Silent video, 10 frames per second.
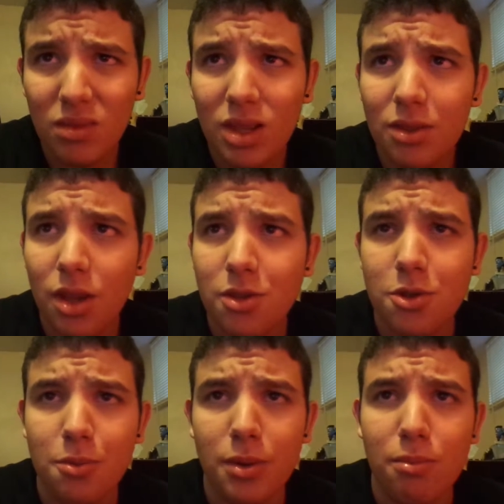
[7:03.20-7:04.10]
Not
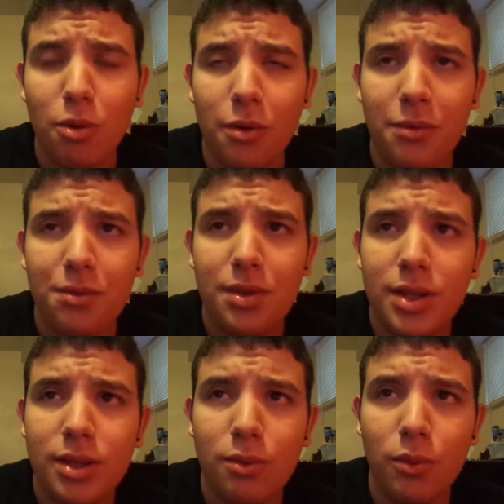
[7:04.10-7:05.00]
super important
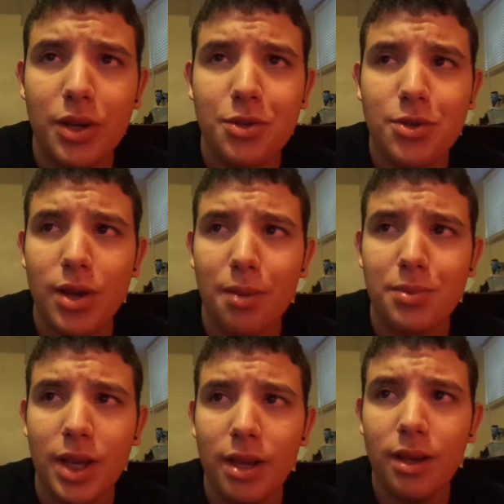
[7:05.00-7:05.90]
which
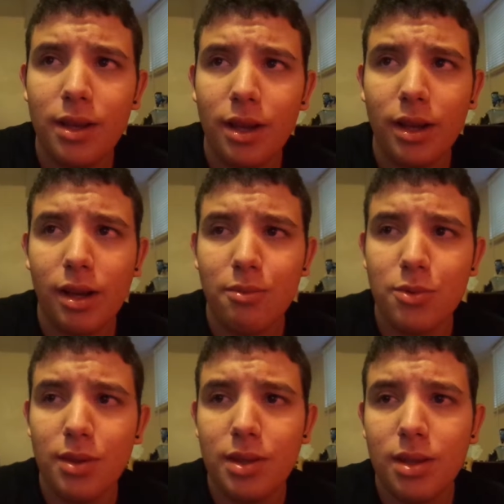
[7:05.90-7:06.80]
update it comes with.